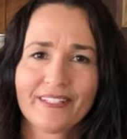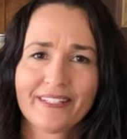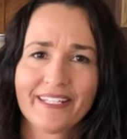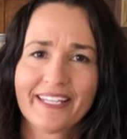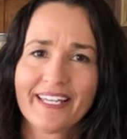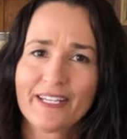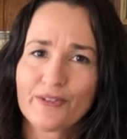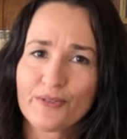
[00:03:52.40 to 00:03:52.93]
the
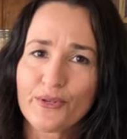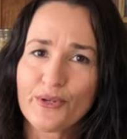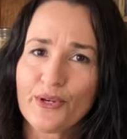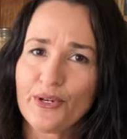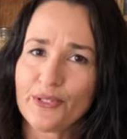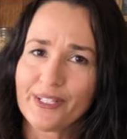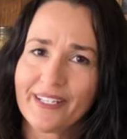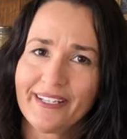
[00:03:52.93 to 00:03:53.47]
kangaroo
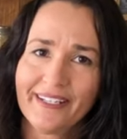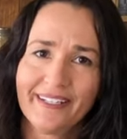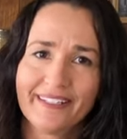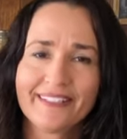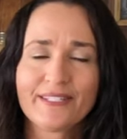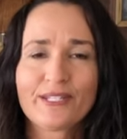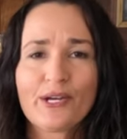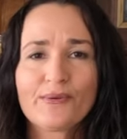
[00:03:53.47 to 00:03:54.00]
con
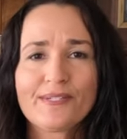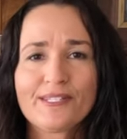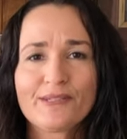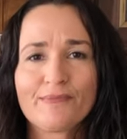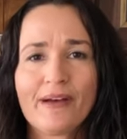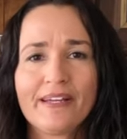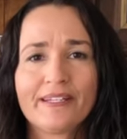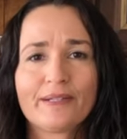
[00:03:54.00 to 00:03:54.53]
carne is going to
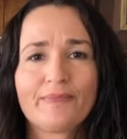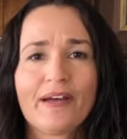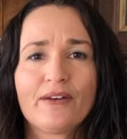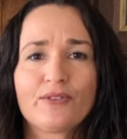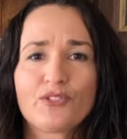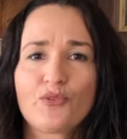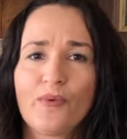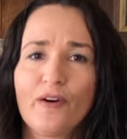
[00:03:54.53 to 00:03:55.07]
make
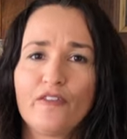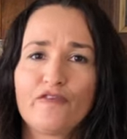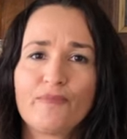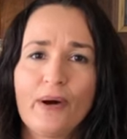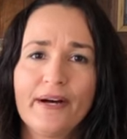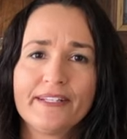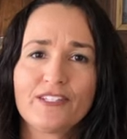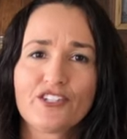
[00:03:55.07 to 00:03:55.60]
about 12
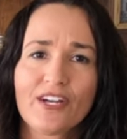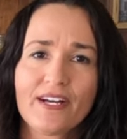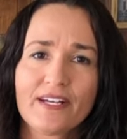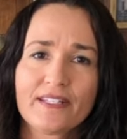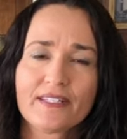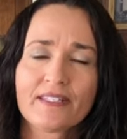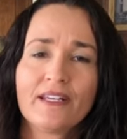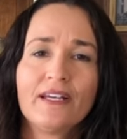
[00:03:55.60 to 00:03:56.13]
pint
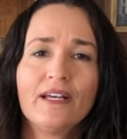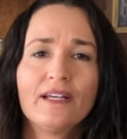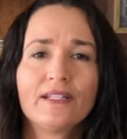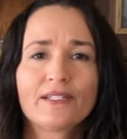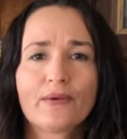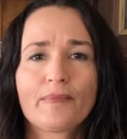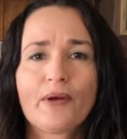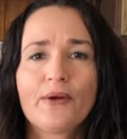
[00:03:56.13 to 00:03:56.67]
jars
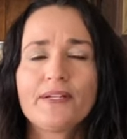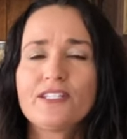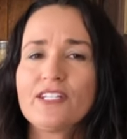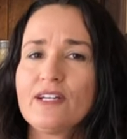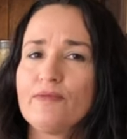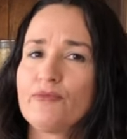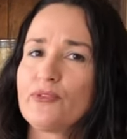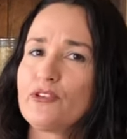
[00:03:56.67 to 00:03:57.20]
so I'm going
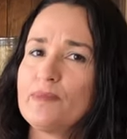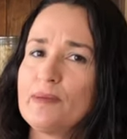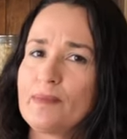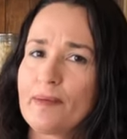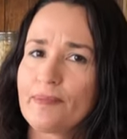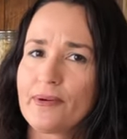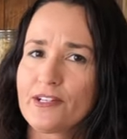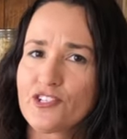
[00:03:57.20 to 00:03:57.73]
to have room in
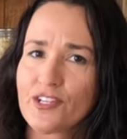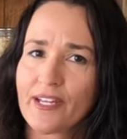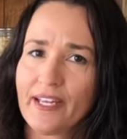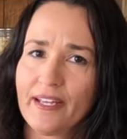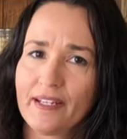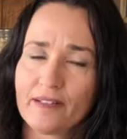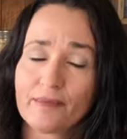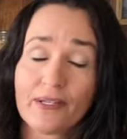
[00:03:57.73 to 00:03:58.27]
my pressure
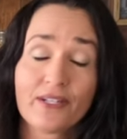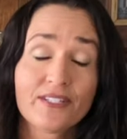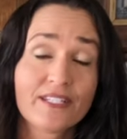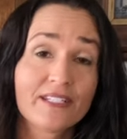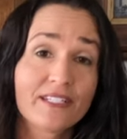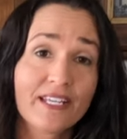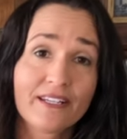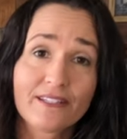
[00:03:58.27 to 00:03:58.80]
canner because
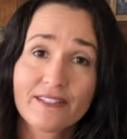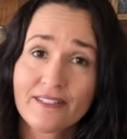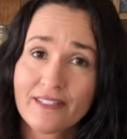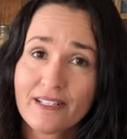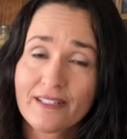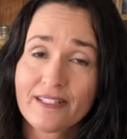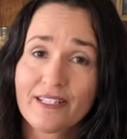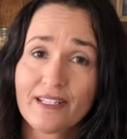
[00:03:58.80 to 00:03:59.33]
it takes
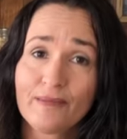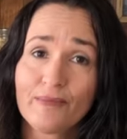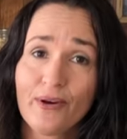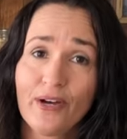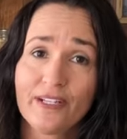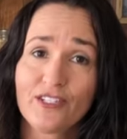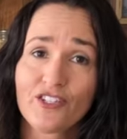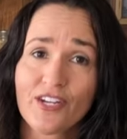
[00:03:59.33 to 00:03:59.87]
16 pint